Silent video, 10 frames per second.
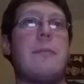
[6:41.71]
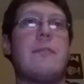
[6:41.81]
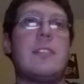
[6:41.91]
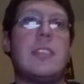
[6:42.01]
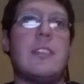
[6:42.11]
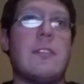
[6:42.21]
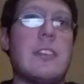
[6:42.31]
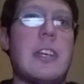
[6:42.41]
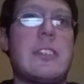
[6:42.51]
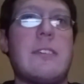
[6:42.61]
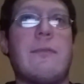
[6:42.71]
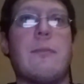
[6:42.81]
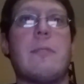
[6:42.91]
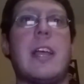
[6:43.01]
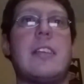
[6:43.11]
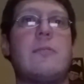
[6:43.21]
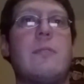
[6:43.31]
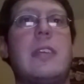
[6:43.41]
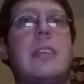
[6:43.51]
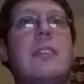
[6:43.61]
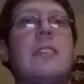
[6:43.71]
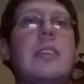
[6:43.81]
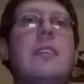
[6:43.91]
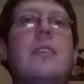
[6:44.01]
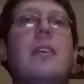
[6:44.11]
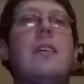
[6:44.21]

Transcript: of his introduction from last week, and the